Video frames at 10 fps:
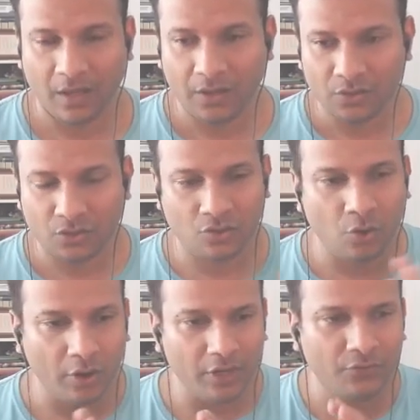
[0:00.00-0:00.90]
So
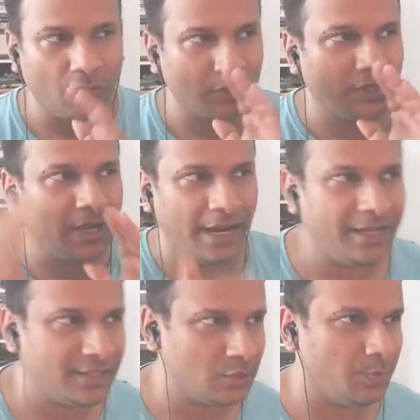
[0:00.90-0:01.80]
going for the
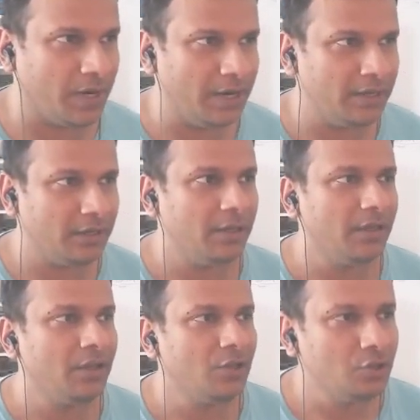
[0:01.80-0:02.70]
guidance part,
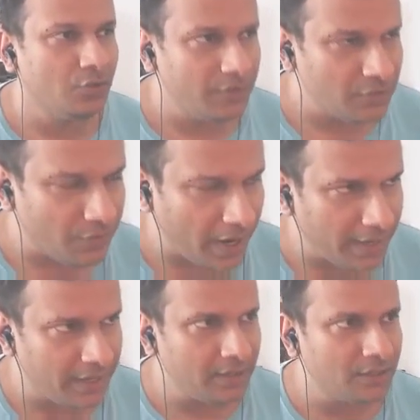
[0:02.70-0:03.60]
you will
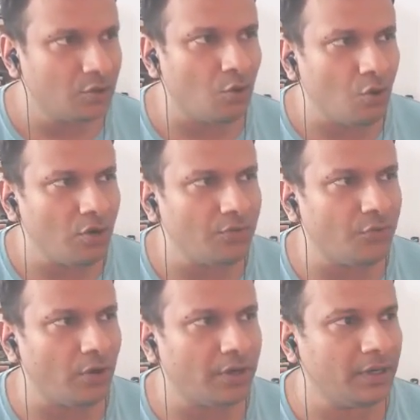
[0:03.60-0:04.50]
find the code
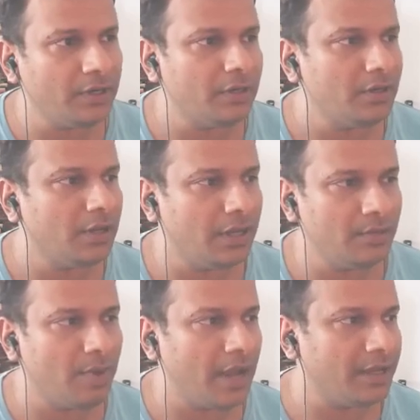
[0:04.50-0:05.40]
for it in
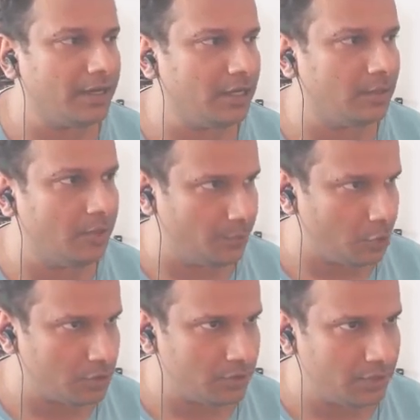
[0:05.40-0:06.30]
my GitHub
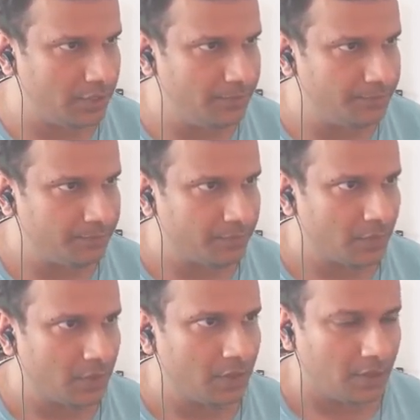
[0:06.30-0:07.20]
repository.
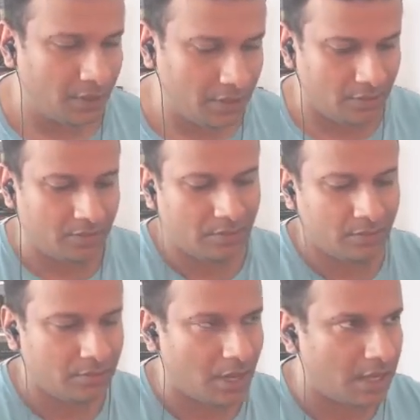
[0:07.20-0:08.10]
It is,
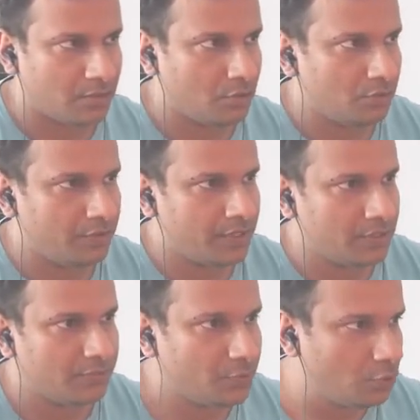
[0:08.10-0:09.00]
as
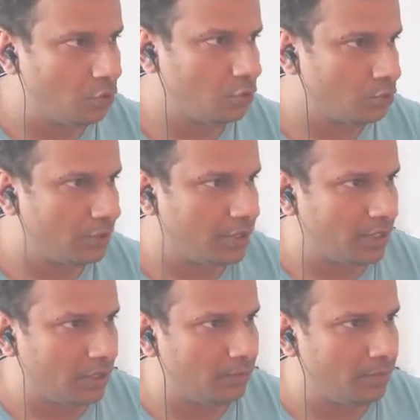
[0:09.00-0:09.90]
always, if you go to
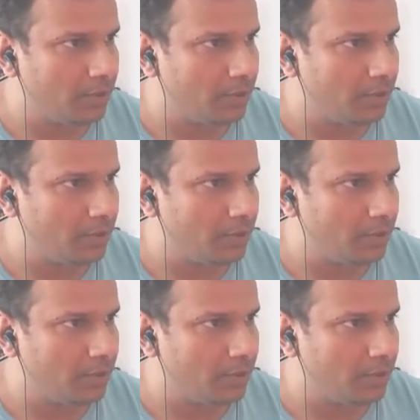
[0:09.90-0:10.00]
GitHub,